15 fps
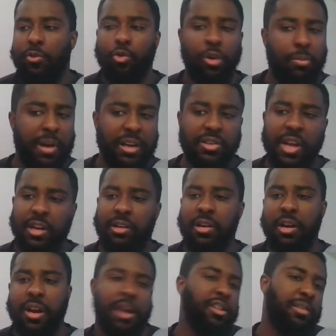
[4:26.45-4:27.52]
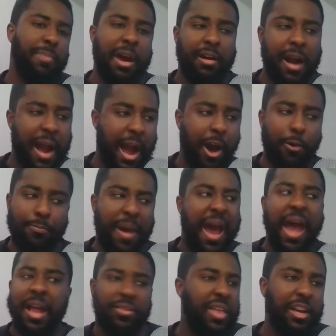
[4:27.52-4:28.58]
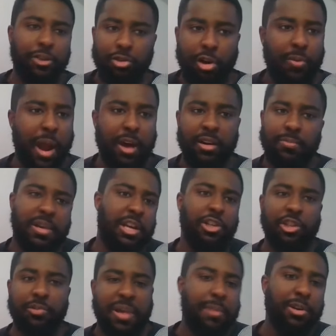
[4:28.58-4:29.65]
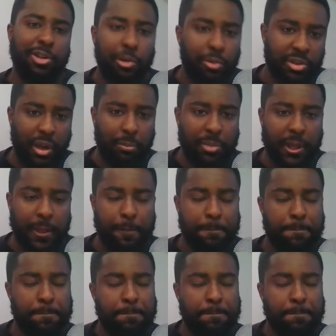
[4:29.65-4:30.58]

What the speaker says: quarterback is that good, it doesn't matter how bad things are around him, he should be able to do something.